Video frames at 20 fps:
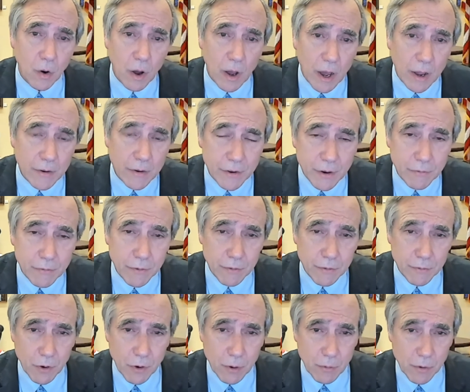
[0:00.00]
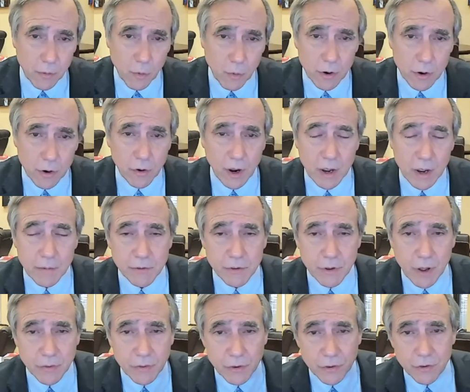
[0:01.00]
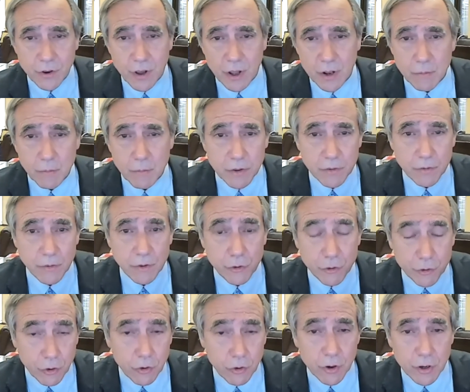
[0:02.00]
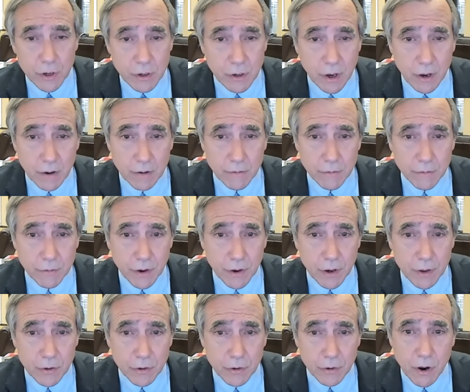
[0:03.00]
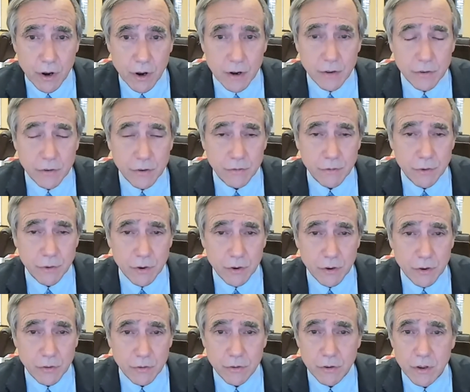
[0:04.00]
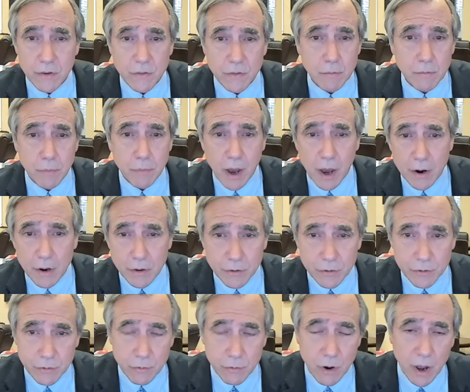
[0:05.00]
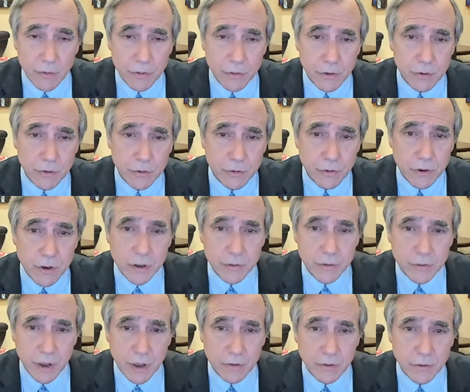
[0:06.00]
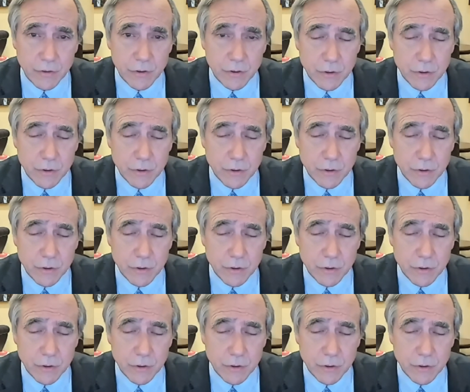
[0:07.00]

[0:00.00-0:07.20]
a different form of war crimes, not the shelling, but the shooting of Ukrainian civilians, leaving bodies throughout the streets as